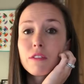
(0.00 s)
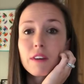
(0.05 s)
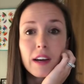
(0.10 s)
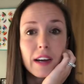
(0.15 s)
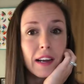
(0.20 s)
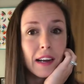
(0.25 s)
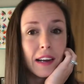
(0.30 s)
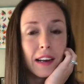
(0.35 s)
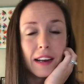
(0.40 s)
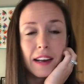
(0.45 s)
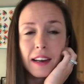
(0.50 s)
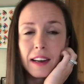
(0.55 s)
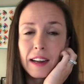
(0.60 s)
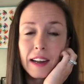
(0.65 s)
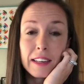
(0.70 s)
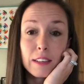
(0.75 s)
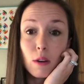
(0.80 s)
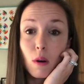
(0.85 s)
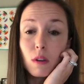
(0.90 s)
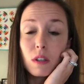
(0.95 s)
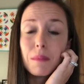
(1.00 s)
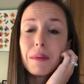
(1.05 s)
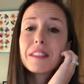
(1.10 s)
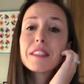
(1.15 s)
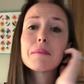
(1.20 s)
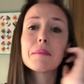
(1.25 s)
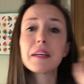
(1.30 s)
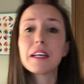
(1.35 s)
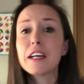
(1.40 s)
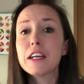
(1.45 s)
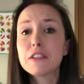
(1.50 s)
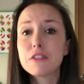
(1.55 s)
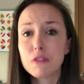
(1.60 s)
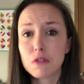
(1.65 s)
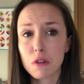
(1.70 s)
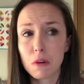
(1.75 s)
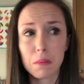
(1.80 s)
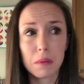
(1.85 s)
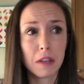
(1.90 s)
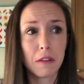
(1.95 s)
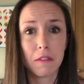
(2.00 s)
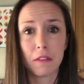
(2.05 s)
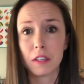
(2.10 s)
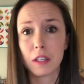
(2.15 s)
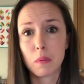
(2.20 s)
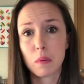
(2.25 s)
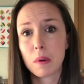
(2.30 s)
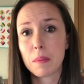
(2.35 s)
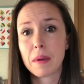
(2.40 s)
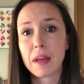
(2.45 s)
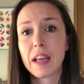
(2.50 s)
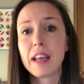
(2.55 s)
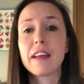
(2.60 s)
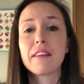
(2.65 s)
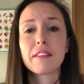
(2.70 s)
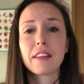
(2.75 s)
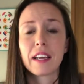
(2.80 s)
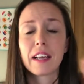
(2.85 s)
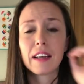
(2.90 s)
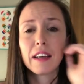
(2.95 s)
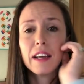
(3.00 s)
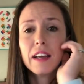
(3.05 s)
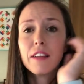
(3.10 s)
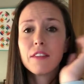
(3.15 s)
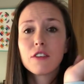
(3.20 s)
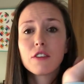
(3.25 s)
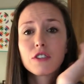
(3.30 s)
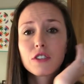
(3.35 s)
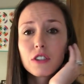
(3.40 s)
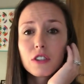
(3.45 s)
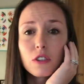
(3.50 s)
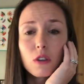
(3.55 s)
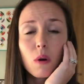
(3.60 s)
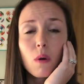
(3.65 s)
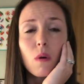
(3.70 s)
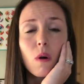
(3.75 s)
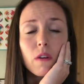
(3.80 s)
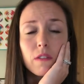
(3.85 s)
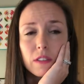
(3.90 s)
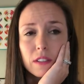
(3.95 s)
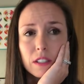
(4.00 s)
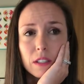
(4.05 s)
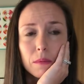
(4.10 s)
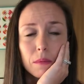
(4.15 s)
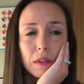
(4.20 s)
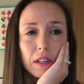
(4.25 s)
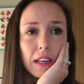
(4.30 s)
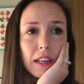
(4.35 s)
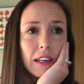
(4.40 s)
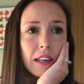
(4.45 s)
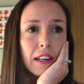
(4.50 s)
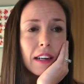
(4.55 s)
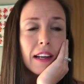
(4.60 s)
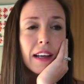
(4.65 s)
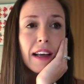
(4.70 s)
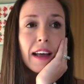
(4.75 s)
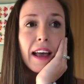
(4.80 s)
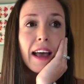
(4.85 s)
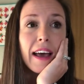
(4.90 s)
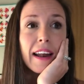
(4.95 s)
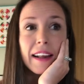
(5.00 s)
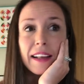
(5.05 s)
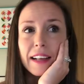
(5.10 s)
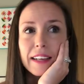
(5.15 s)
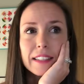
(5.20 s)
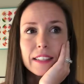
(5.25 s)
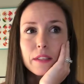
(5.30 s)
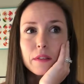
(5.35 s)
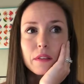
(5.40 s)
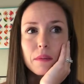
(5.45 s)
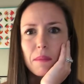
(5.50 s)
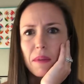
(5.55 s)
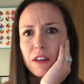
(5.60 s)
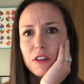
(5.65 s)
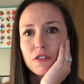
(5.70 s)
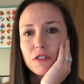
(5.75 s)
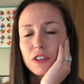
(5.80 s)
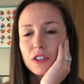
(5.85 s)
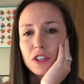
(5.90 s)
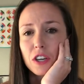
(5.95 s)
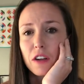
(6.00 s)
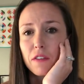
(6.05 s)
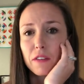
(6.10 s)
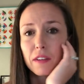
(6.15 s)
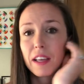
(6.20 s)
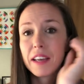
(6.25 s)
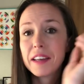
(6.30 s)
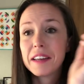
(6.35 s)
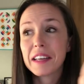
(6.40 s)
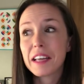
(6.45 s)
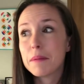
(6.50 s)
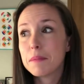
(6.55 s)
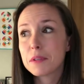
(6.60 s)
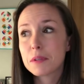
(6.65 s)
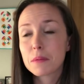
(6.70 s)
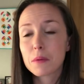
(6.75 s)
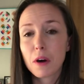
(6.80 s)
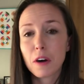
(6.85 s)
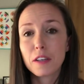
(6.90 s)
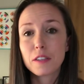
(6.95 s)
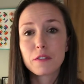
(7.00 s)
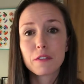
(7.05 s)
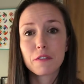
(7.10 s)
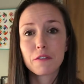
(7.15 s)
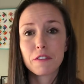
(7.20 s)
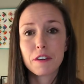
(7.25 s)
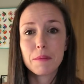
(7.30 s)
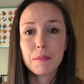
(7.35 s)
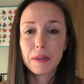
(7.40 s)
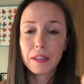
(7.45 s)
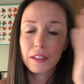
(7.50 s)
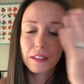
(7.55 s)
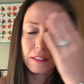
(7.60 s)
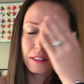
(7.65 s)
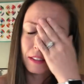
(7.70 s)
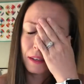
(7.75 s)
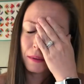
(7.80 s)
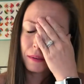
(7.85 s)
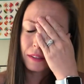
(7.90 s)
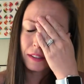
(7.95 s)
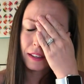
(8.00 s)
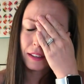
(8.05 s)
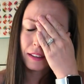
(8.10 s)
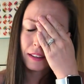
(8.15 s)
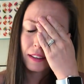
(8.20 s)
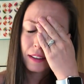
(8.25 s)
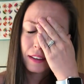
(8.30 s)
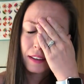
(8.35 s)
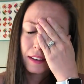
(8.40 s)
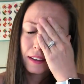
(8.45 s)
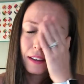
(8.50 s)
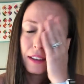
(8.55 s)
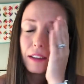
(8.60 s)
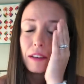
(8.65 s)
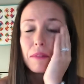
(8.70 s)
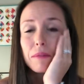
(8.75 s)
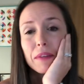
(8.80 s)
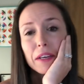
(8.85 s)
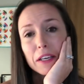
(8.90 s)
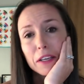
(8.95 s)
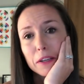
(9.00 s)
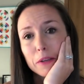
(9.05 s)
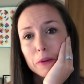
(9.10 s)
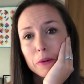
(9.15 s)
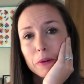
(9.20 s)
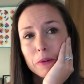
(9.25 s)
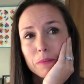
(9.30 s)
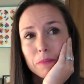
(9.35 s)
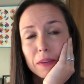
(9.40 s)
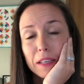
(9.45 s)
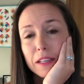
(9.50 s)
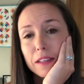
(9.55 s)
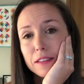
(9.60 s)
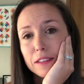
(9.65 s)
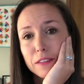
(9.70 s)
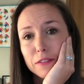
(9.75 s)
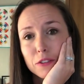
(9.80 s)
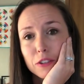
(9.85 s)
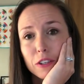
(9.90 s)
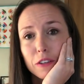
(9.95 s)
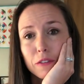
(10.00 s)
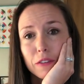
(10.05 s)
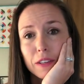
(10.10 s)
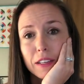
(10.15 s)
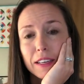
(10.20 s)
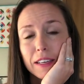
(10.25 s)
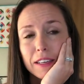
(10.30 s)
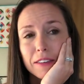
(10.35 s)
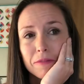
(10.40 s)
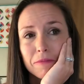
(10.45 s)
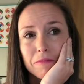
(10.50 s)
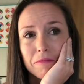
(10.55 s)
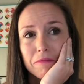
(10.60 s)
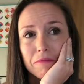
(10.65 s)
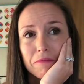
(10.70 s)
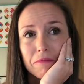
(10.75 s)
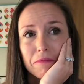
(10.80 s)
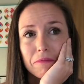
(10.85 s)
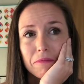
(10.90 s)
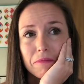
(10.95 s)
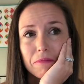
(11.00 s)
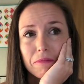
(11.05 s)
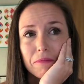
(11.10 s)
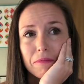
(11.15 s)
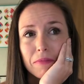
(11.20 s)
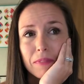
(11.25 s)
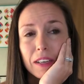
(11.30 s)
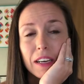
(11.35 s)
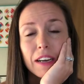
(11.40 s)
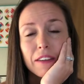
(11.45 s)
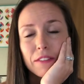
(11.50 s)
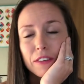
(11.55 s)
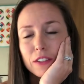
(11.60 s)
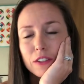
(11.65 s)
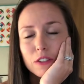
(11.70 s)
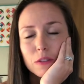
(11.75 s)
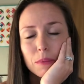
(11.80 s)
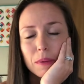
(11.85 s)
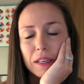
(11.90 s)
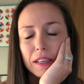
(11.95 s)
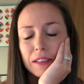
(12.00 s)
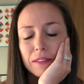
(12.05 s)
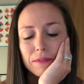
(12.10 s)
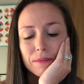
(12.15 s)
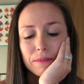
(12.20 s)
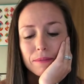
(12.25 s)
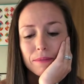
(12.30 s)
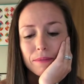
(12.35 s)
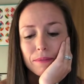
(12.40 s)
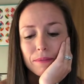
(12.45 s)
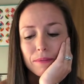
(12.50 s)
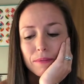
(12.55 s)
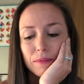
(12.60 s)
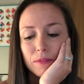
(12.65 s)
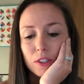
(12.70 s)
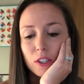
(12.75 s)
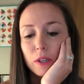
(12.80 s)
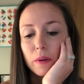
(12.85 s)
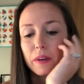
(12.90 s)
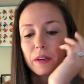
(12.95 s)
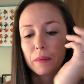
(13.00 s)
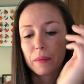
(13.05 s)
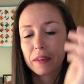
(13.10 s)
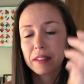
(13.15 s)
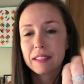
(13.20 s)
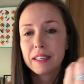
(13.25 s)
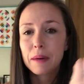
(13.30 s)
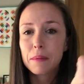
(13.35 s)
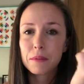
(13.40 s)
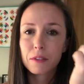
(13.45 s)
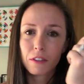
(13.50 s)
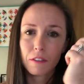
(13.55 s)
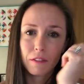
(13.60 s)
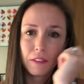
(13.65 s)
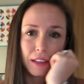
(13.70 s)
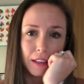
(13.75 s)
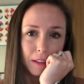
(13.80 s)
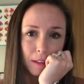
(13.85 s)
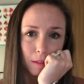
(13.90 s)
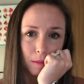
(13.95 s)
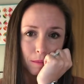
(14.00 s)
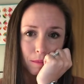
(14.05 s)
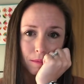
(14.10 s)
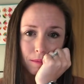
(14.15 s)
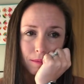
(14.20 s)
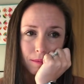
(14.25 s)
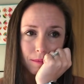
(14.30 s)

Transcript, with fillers: great. And I told him, I said, My kids are normally really well behaved. Like, they're just so overstimulated. And I guess he's a manager at Chick fil A, and he gave me some cards for free meals. I was like, Thank you. My kids love Chick fil A. I felt so bad. So, anyways, that was our flight home.